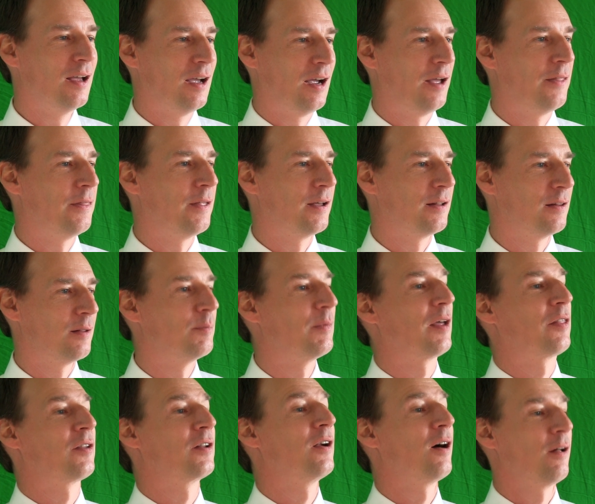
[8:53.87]
And then the
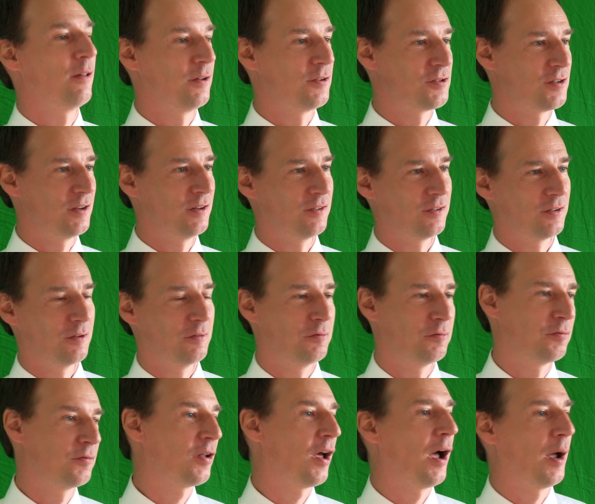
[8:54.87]
methodologies
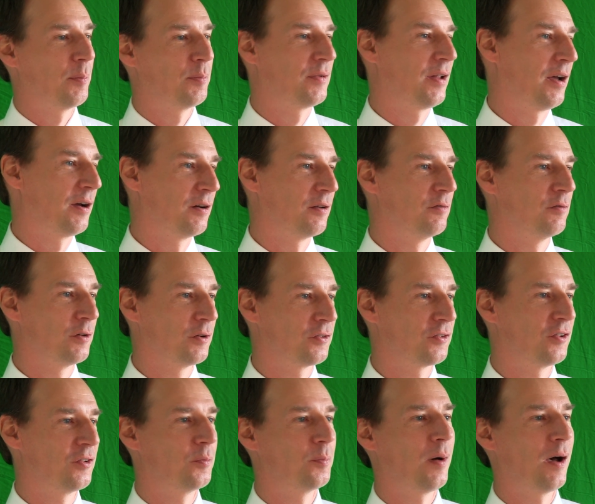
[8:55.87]
of top-down
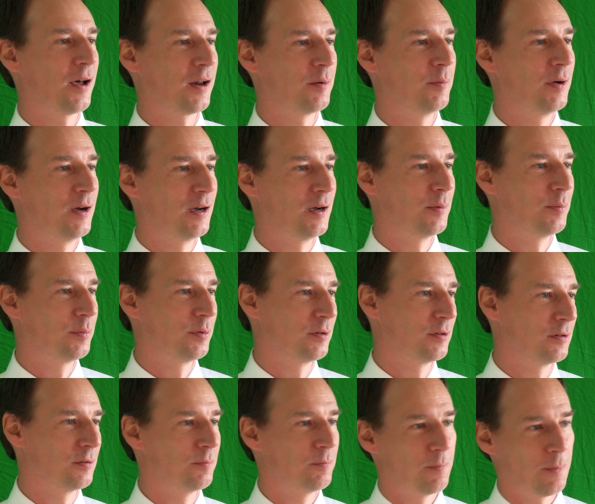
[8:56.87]
versus bottom-up, or
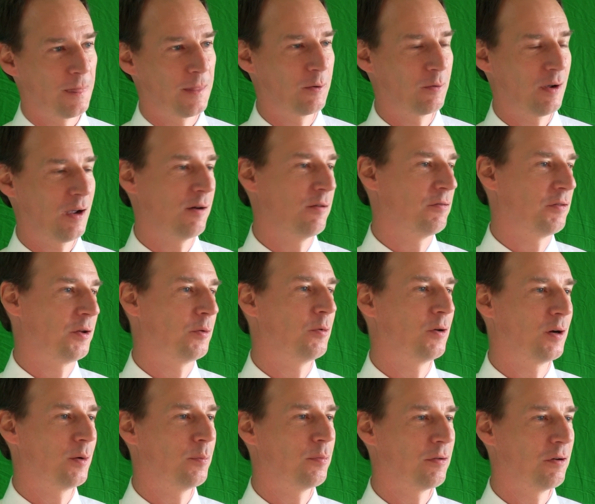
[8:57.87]
you know, however you want
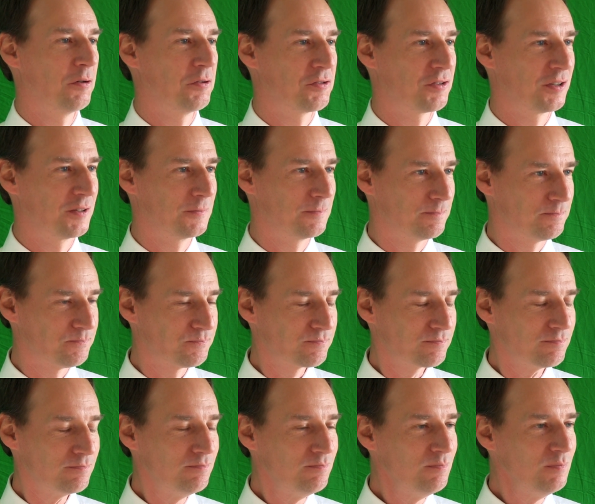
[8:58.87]
to approach it,
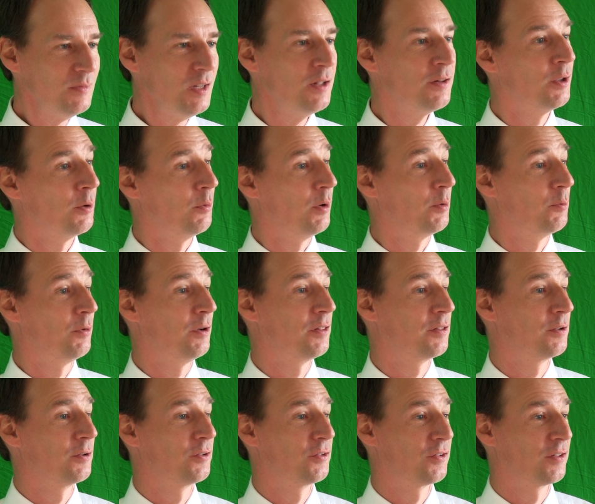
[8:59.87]
that went with
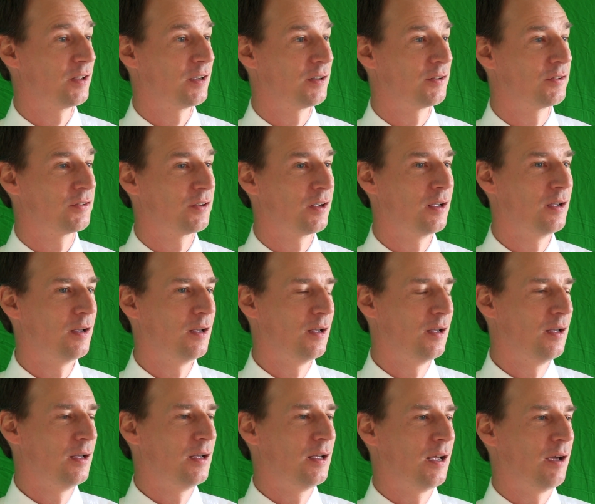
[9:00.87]
those things.
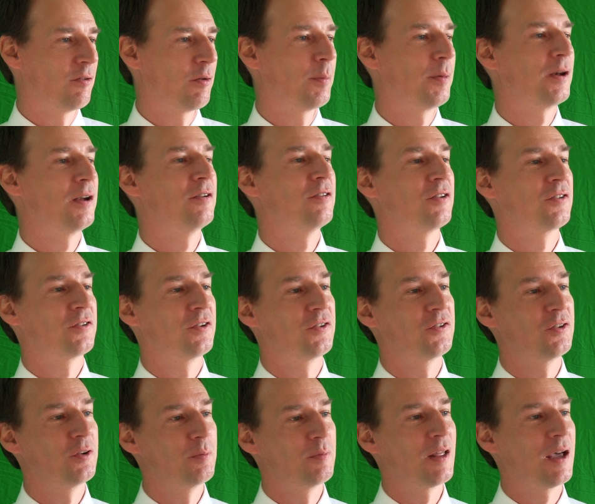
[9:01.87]
Everybody just
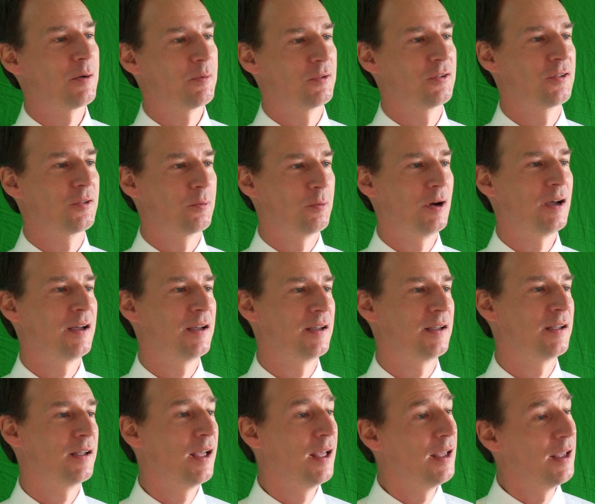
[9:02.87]
assumed that was the
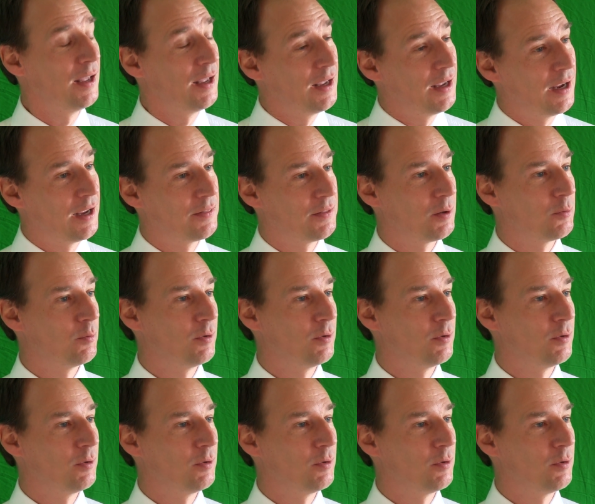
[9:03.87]
way. And then